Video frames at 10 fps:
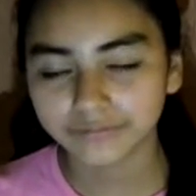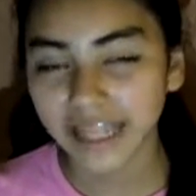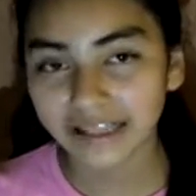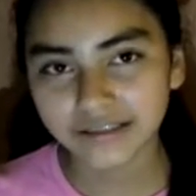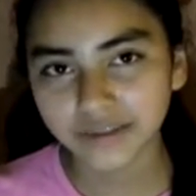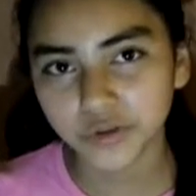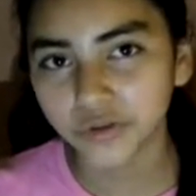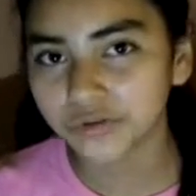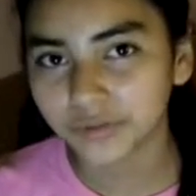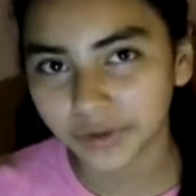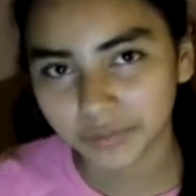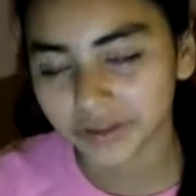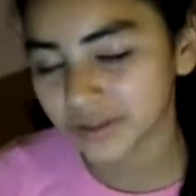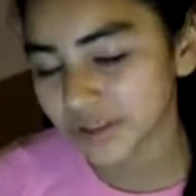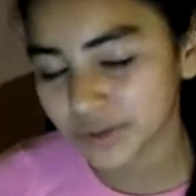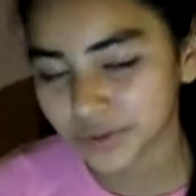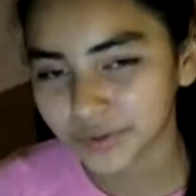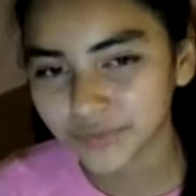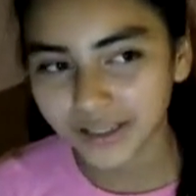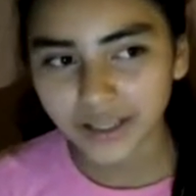Not cool for me, but it's
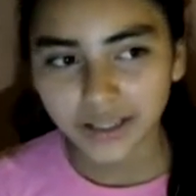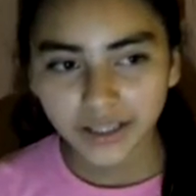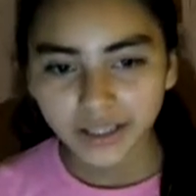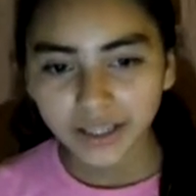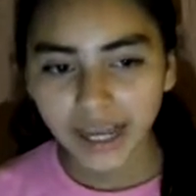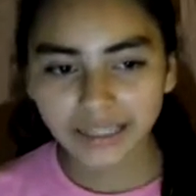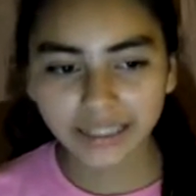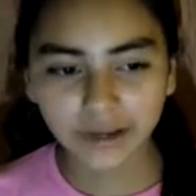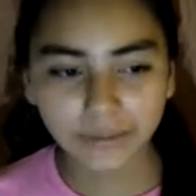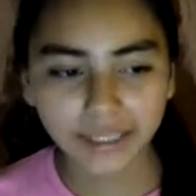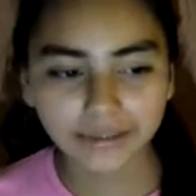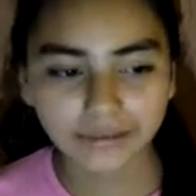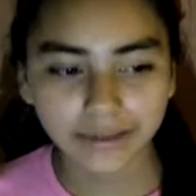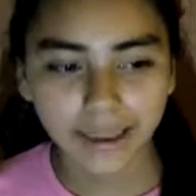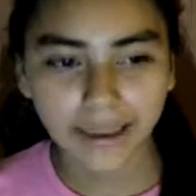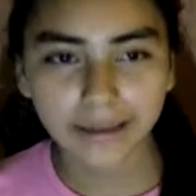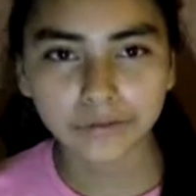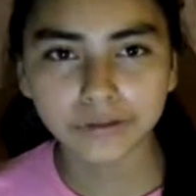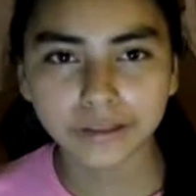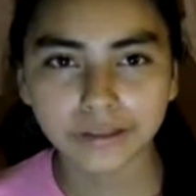cool. I think my
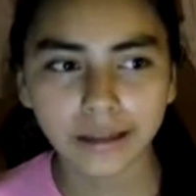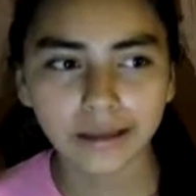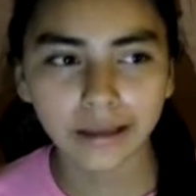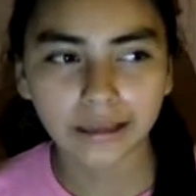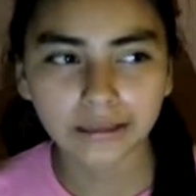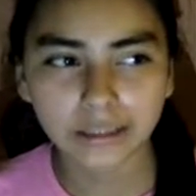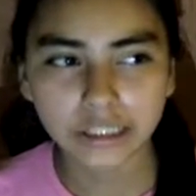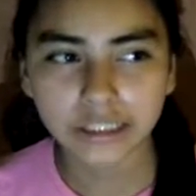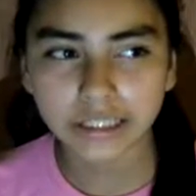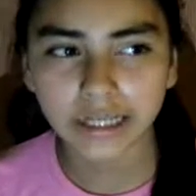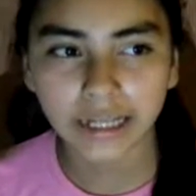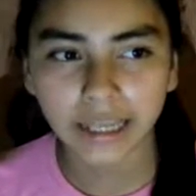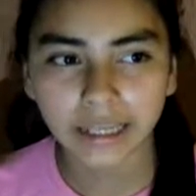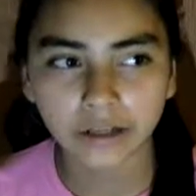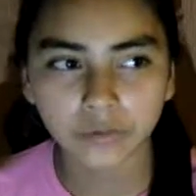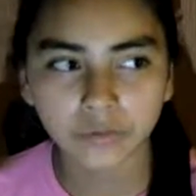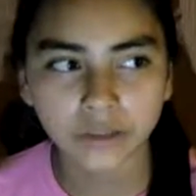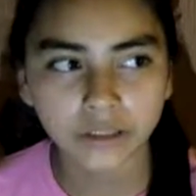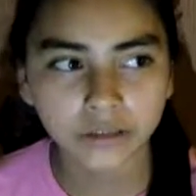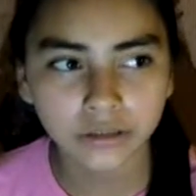aunt was the. I think she didn't edit
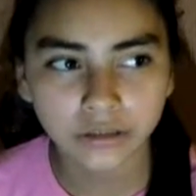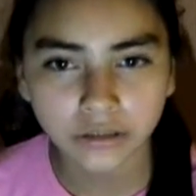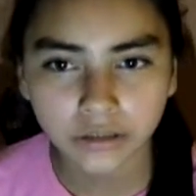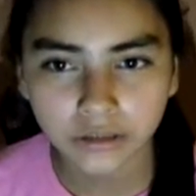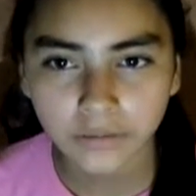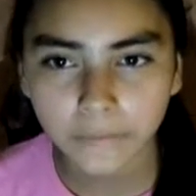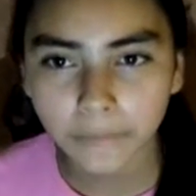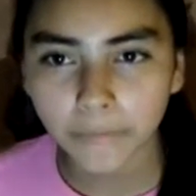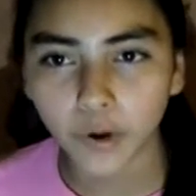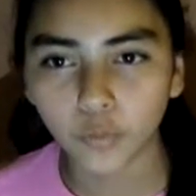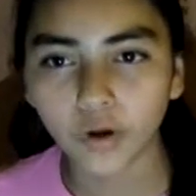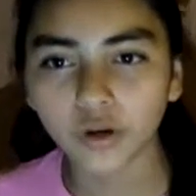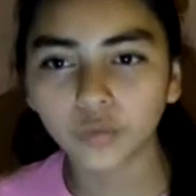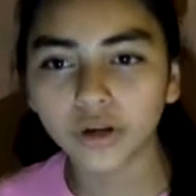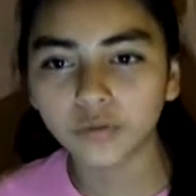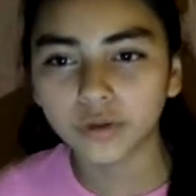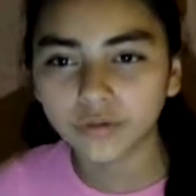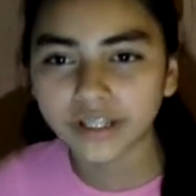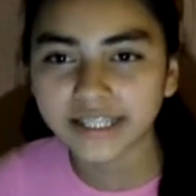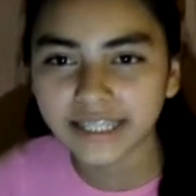one. The one where we
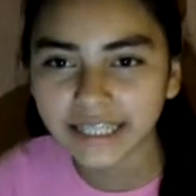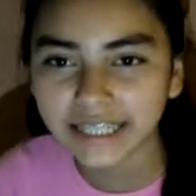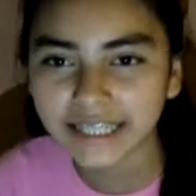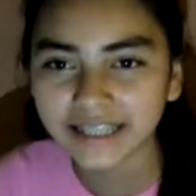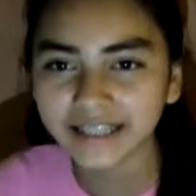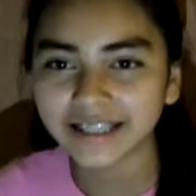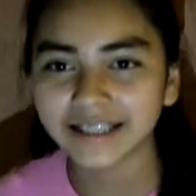were singing.